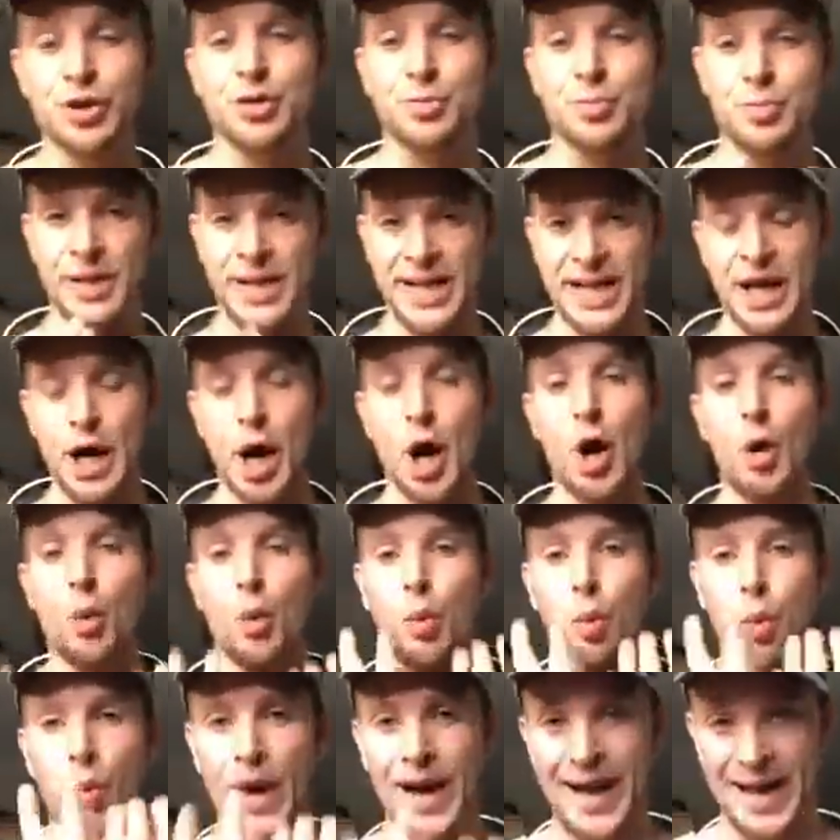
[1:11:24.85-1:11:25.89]
just bringing
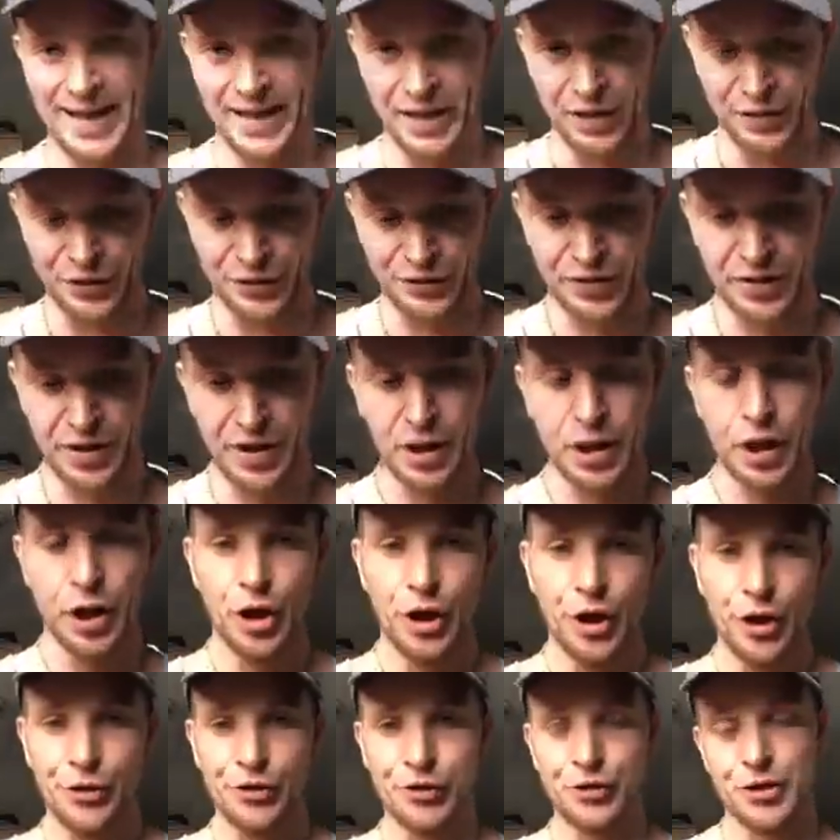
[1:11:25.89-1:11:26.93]
awareness
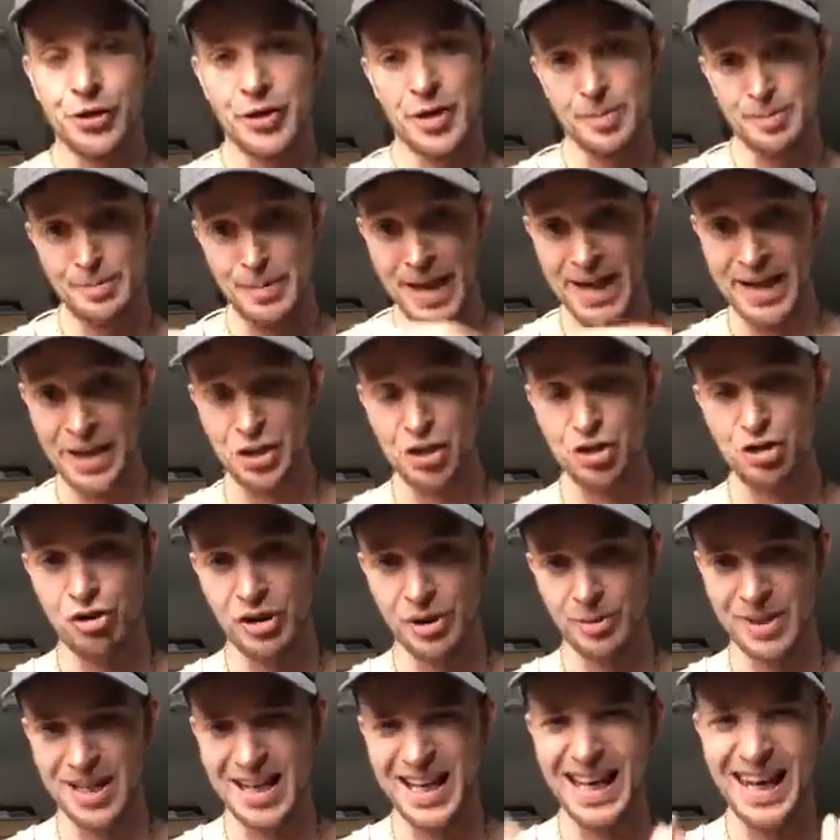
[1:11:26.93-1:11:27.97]
to the
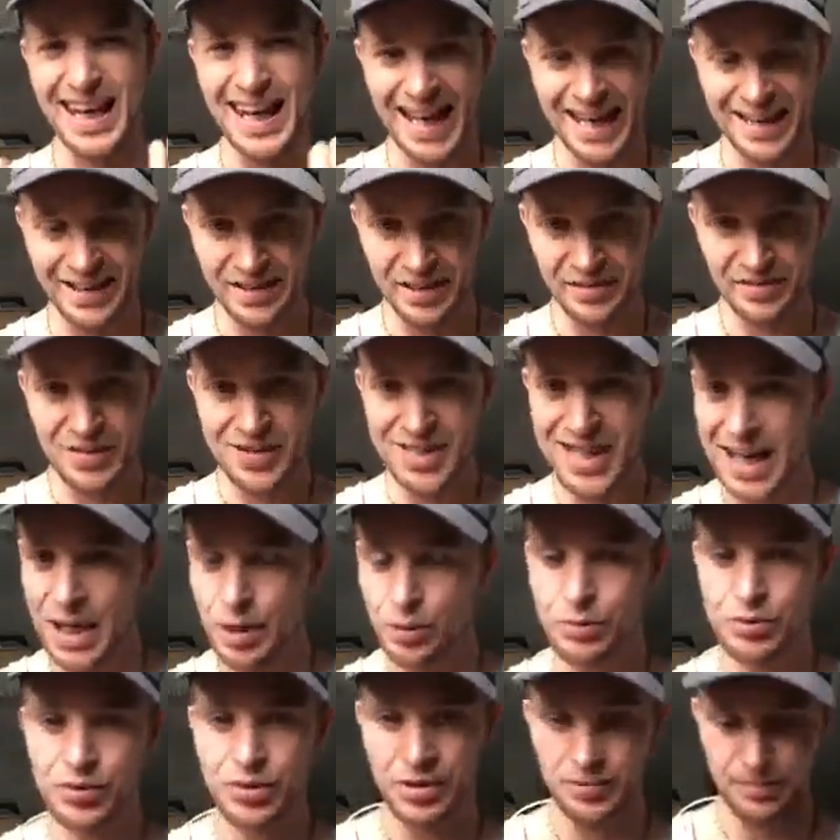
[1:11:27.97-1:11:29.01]
mainstream collective
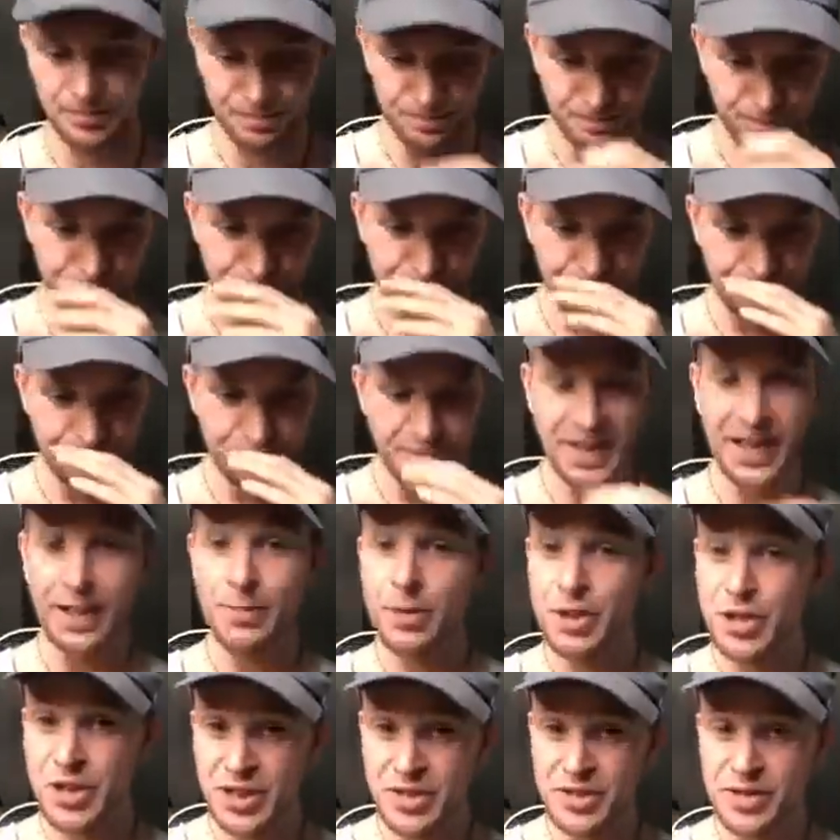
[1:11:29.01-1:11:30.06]
sounds and
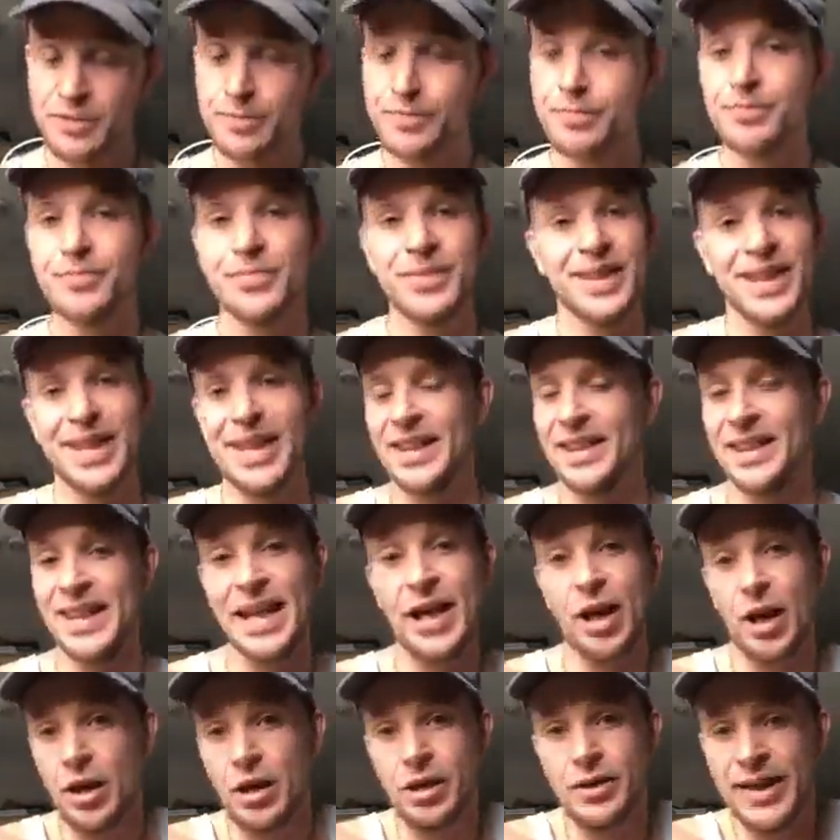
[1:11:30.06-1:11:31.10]
images.
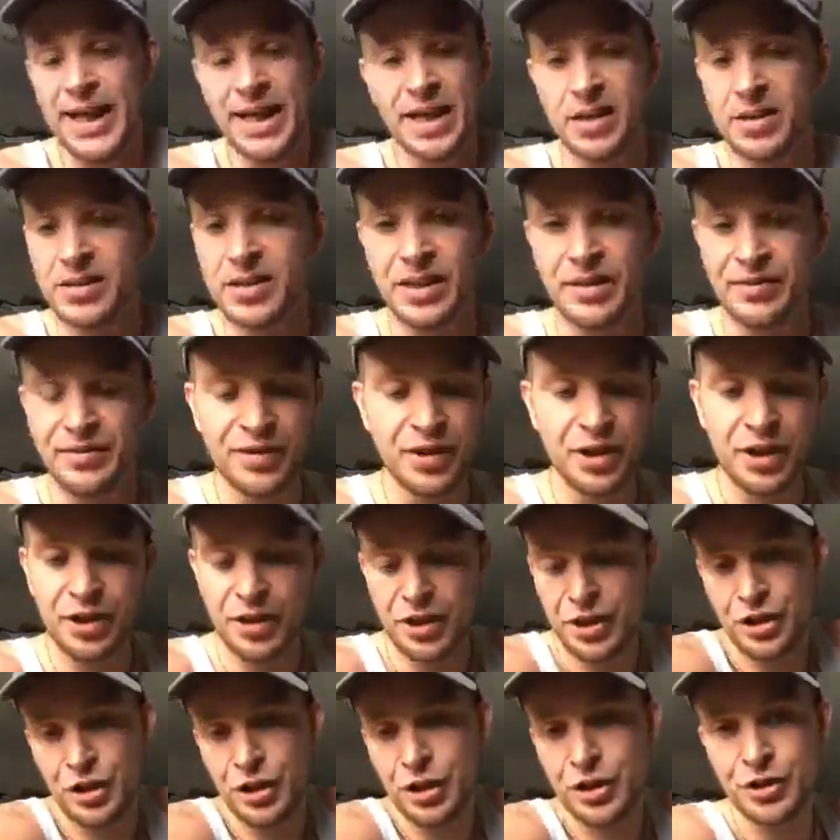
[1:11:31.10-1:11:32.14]
They are negative.
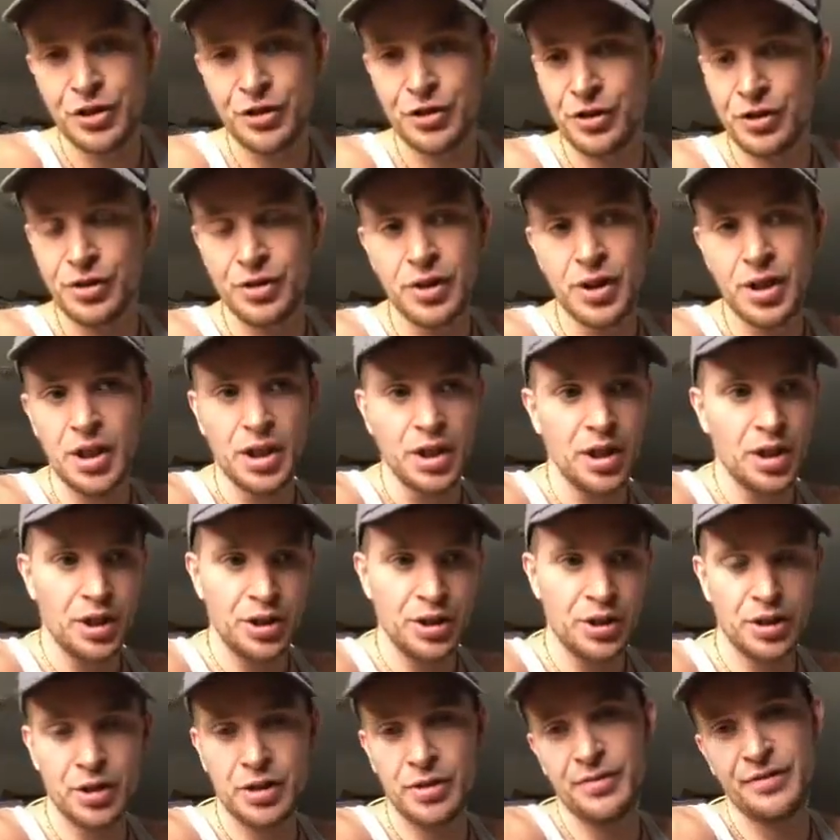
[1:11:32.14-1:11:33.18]
You
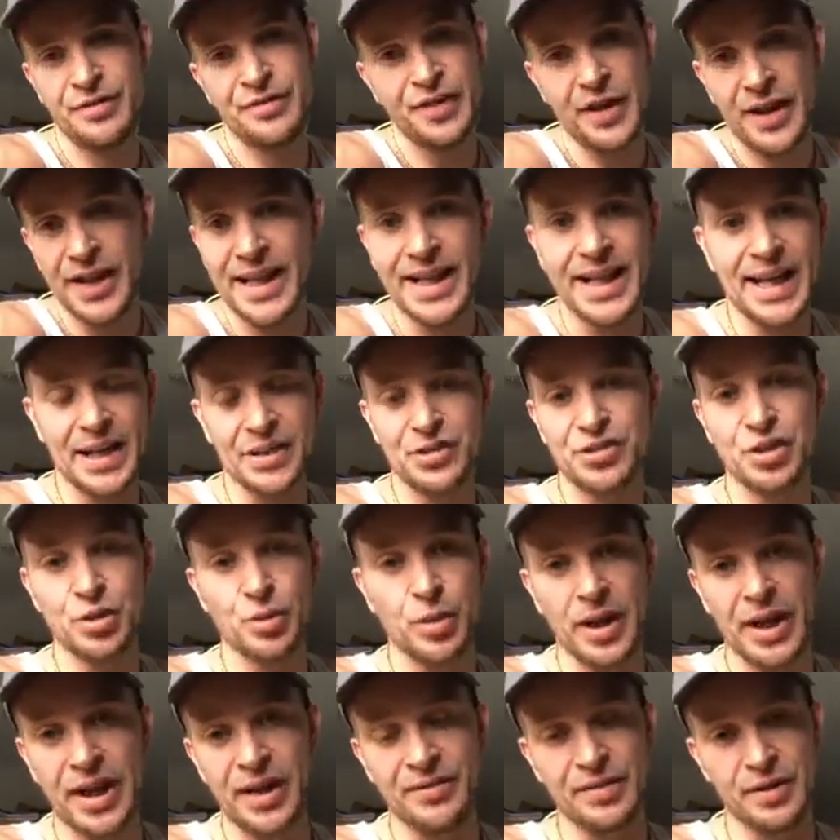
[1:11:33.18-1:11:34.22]
can fight against it,
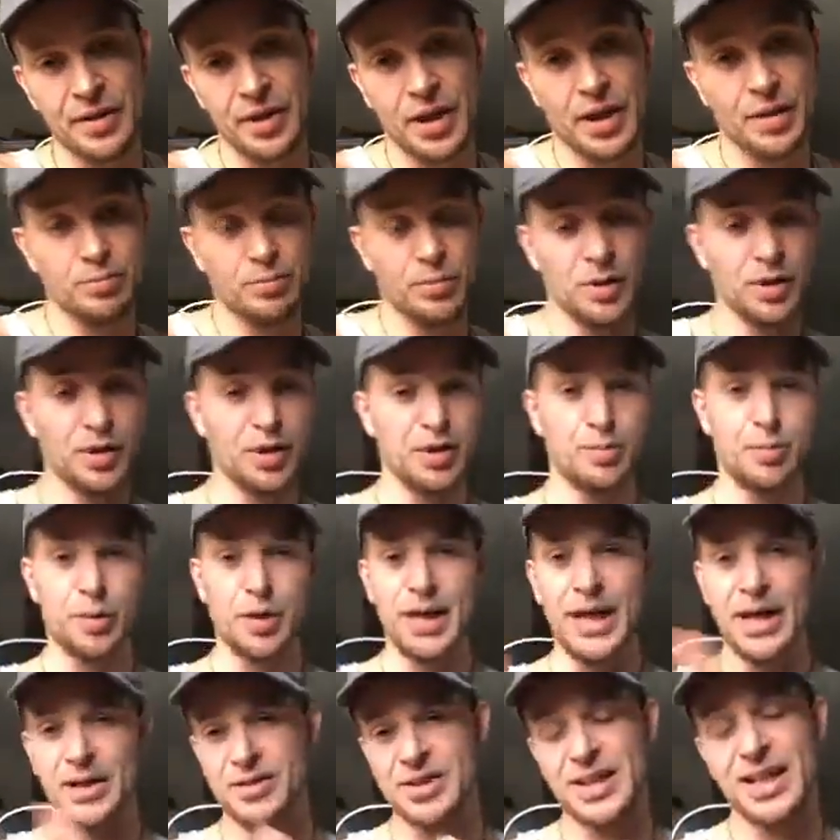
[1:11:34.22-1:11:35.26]
whatever. I'm going to
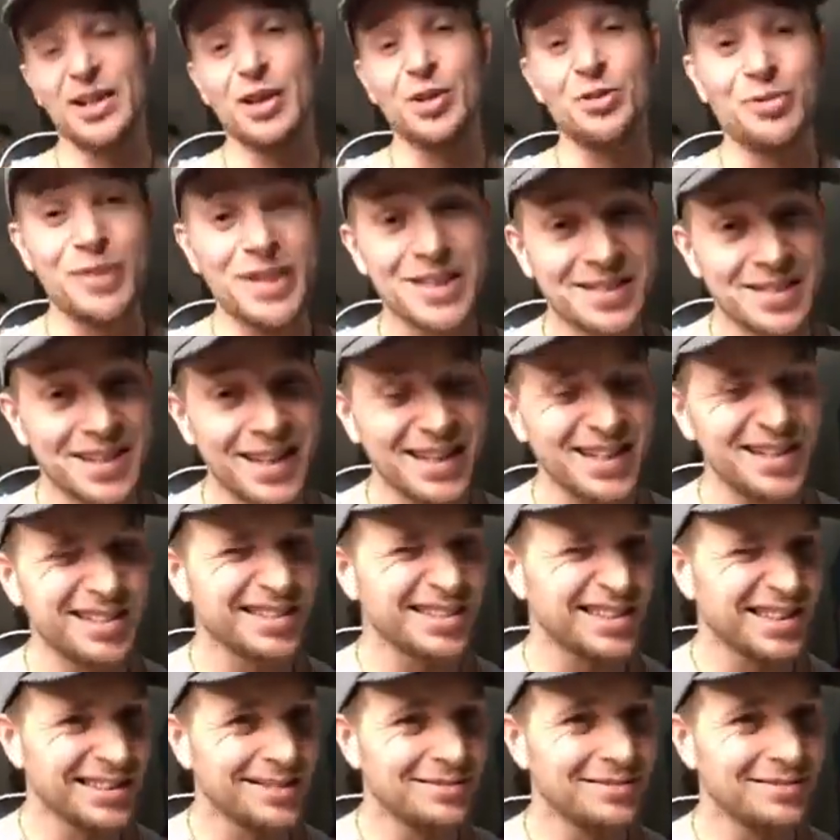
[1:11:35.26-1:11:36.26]
pull out and say I don't resonate.